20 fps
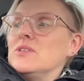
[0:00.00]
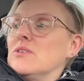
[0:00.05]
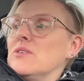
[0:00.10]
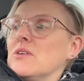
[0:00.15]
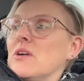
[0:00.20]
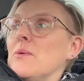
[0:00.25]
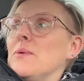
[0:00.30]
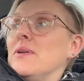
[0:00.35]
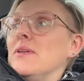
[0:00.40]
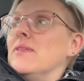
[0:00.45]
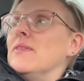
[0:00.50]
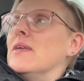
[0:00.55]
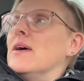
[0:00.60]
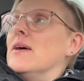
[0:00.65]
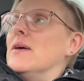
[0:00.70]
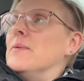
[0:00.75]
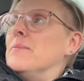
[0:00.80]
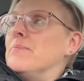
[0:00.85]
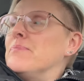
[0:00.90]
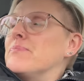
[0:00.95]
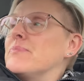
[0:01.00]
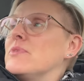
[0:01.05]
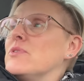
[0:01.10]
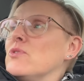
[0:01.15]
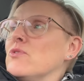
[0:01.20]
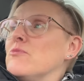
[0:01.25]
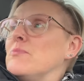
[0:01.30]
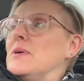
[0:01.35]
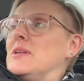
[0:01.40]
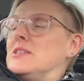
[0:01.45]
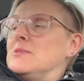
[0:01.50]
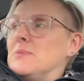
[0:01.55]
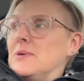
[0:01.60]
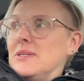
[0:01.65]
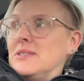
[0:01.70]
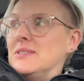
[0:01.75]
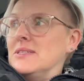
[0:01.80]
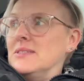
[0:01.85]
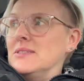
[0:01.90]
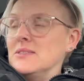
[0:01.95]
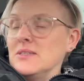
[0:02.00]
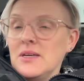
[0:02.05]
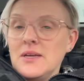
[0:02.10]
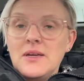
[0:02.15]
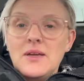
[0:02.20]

that are going in their sort of bed spaces.